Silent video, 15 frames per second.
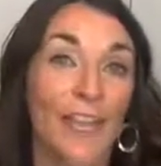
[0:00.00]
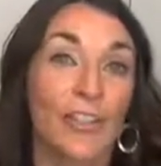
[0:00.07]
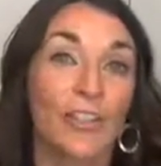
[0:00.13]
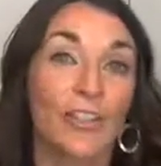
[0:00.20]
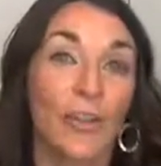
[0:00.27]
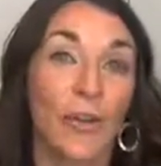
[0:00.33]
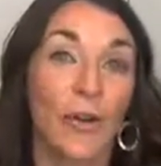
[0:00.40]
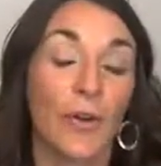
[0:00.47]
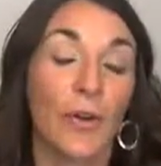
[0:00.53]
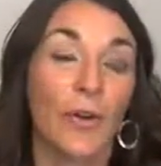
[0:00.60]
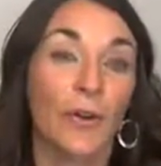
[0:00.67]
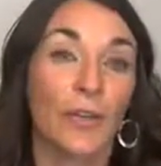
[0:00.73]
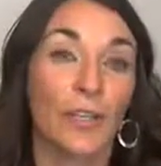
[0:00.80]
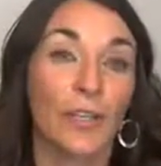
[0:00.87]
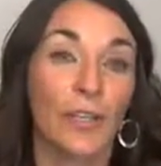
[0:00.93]

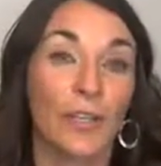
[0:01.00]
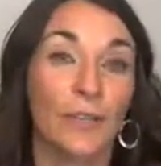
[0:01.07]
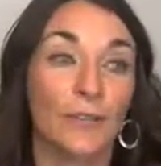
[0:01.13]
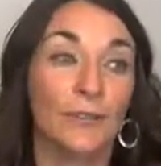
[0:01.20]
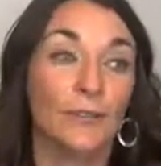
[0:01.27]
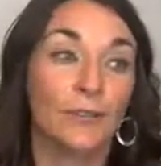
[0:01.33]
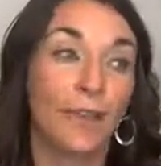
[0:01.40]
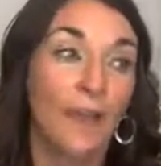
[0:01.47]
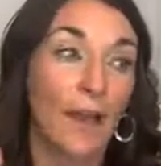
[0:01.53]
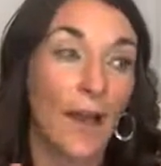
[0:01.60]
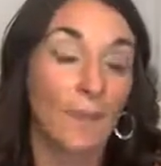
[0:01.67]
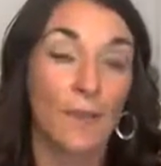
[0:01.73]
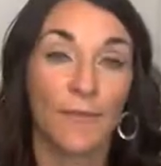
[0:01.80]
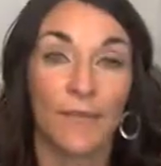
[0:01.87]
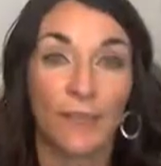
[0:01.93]
So, you know,
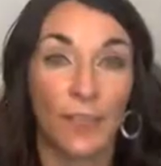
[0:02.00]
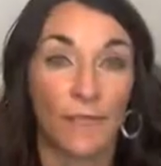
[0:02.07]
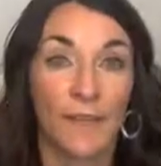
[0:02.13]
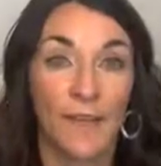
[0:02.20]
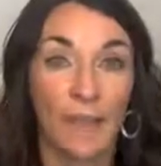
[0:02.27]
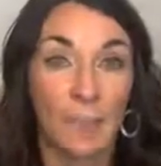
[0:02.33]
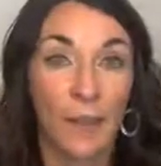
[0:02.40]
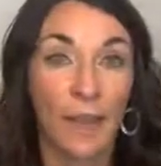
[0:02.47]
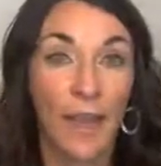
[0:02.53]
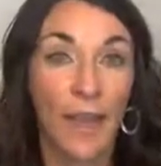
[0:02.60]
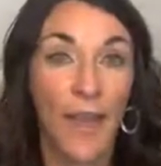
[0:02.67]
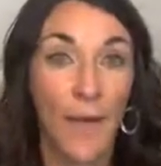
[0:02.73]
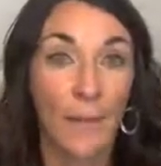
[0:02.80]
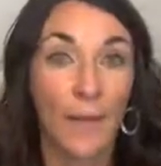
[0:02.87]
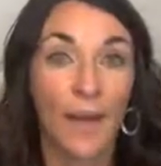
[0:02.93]
if it's your Facebook
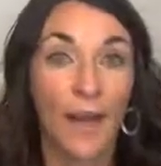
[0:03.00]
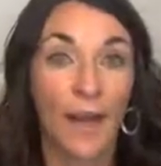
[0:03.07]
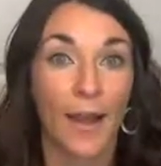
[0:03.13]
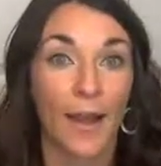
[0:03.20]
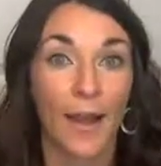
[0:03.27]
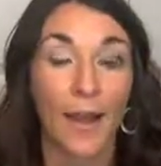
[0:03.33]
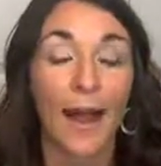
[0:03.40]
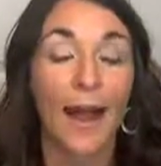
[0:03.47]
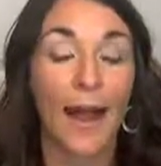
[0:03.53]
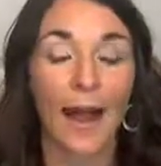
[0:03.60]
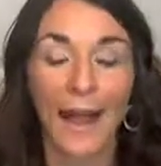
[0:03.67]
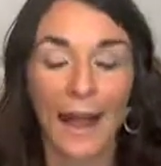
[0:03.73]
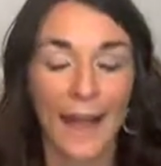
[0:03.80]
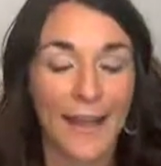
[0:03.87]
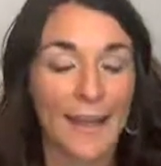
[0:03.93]
app,
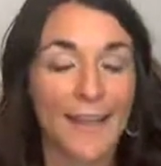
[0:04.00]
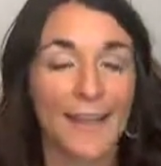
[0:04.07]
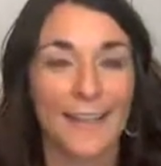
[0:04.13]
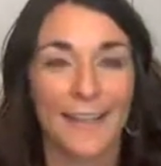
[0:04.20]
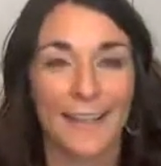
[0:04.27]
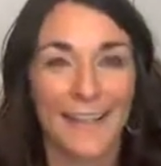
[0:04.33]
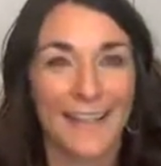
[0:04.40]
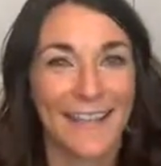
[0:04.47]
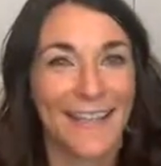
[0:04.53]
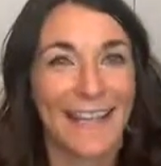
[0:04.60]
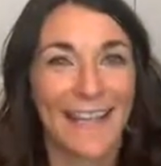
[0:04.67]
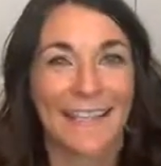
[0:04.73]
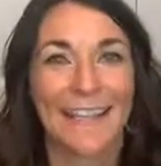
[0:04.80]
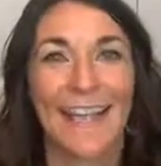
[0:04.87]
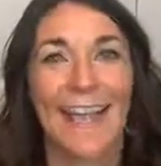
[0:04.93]

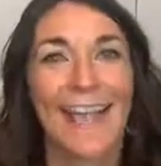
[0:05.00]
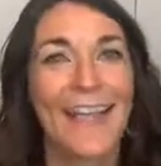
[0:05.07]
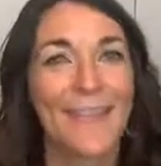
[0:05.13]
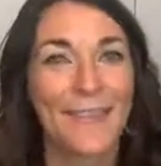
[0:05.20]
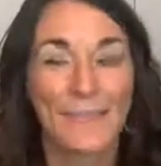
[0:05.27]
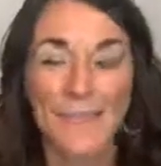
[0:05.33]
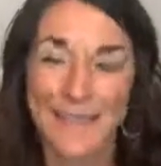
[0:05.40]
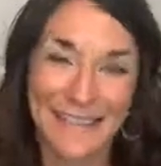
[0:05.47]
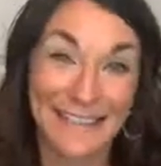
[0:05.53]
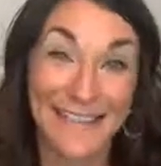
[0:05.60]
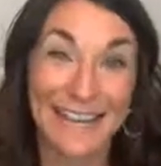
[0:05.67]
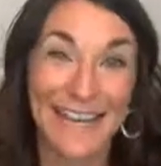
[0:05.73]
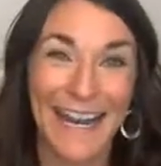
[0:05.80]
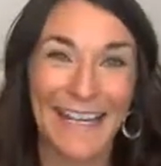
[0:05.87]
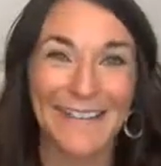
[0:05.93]
again, the business
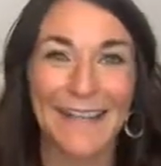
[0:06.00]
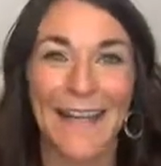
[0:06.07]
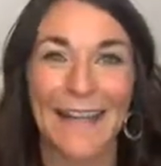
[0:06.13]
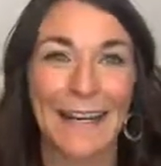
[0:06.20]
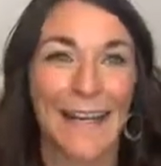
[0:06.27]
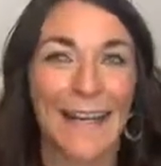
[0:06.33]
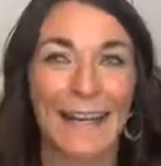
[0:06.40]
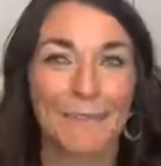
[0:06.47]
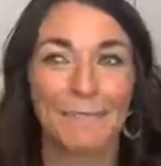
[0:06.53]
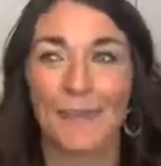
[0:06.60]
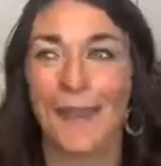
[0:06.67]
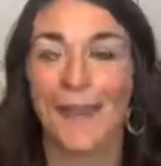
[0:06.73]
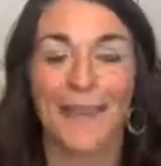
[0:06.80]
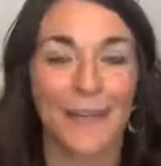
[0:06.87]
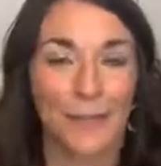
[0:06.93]
that I run, I'm
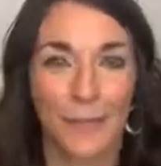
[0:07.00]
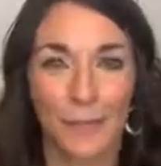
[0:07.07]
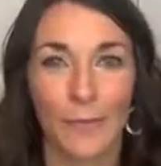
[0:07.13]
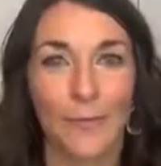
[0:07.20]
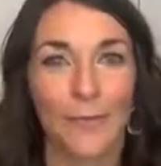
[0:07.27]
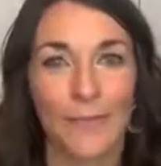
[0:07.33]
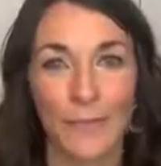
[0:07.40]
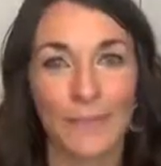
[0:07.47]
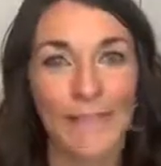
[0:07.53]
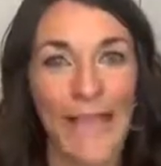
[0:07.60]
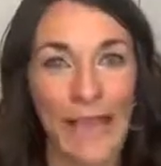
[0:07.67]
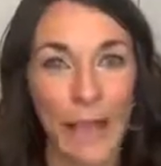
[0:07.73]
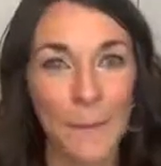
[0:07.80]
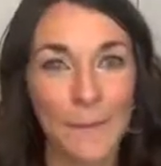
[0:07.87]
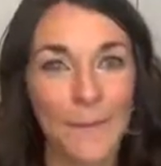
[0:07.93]
not going to remove those
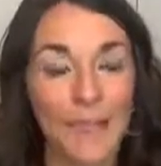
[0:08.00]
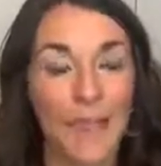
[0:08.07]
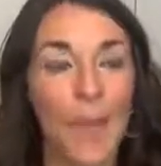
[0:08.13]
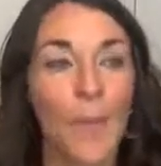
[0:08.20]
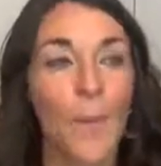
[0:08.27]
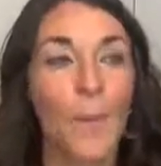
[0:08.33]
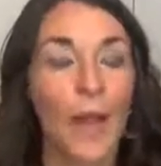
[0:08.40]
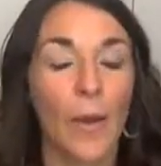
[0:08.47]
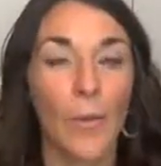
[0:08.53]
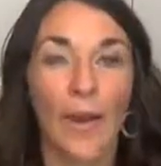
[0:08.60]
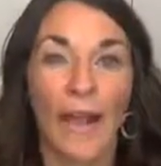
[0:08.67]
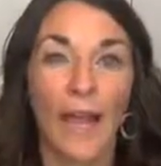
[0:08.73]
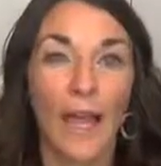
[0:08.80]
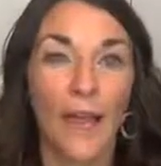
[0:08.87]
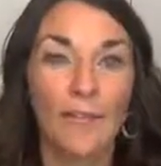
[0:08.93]
apps. But what
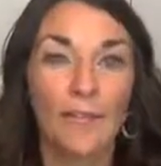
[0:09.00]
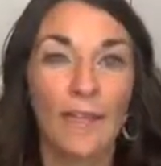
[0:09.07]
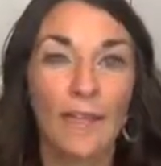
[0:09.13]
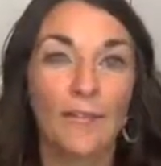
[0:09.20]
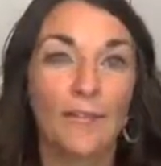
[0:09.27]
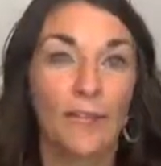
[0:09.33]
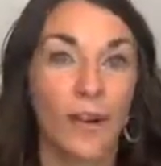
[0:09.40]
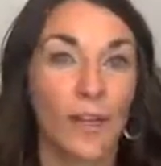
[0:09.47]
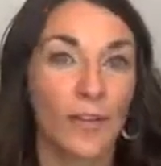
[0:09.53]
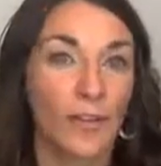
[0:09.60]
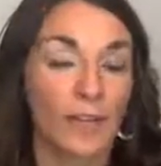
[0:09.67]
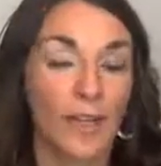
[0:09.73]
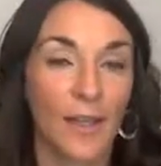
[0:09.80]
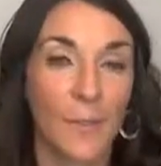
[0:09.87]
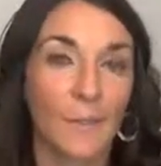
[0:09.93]
I have done for other
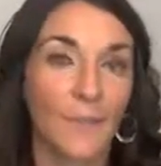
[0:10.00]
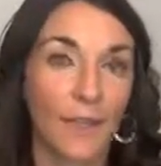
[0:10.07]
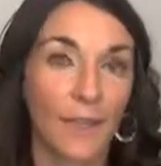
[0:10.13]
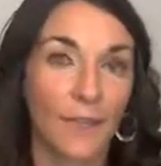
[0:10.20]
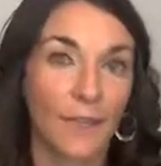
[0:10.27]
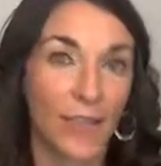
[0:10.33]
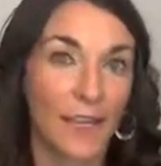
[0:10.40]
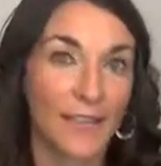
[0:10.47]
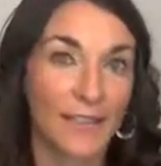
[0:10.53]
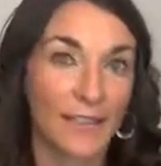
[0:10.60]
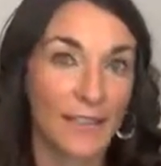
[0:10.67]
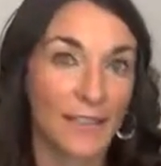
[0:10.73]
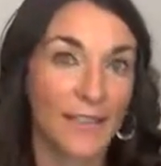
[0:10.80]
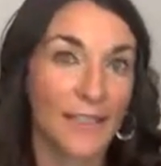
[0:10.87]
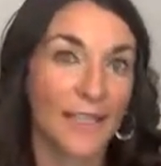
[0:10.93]
times that I've tried to
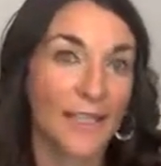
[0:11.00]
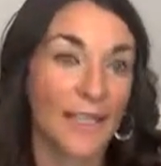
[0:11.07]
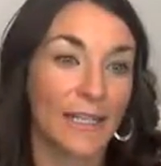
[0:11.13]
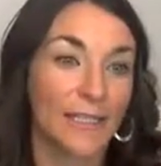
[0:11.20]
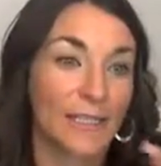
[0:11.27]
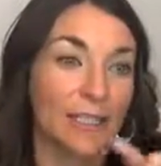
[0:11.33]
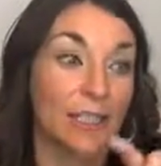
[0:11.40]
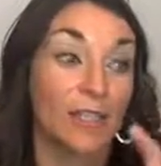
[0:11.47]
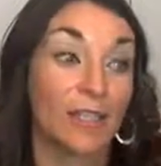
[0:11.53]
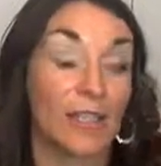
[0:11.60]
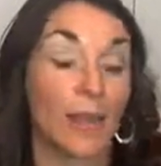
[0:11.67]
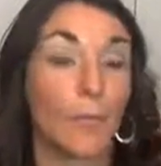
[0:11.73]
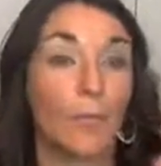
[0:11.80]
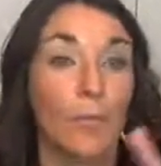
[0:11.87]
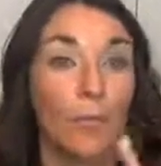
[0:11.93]
disconnect is just,
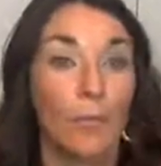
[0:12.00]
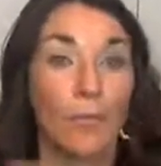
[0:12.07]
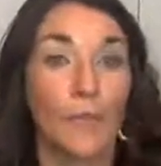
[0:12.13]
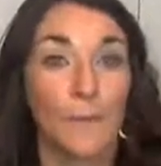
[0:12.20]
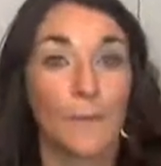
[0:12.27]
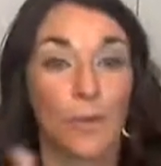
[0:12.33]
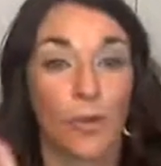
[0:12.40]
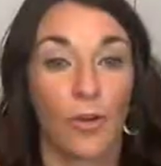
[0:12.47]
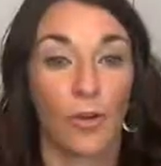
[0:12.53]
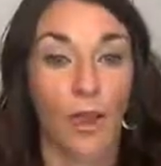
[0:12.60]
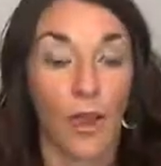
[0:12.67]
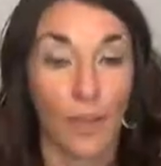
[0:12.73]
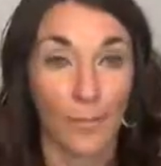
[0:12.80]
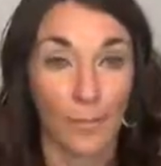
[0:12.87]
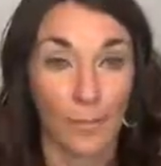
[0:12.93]
like, move them so they're
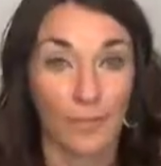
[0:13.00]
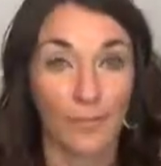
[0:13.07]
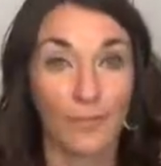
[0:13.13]
not on my